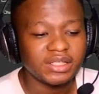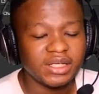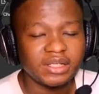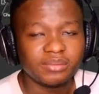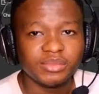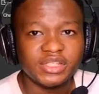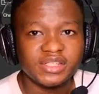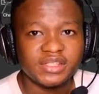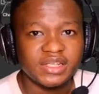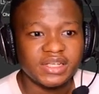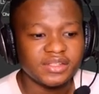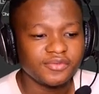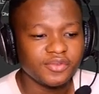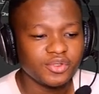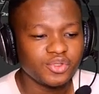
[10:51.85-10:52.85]
That means
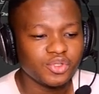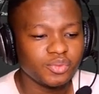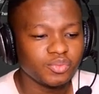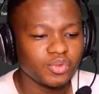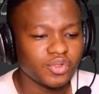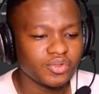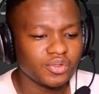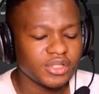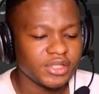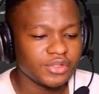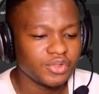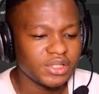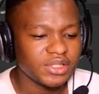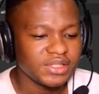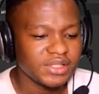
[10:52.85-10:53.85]
that Photoshop does not
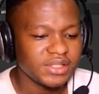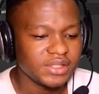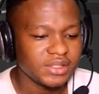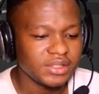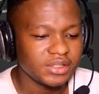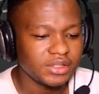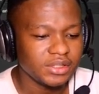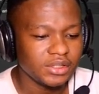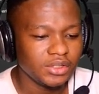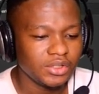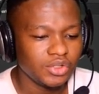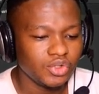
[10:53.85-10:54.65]
actually see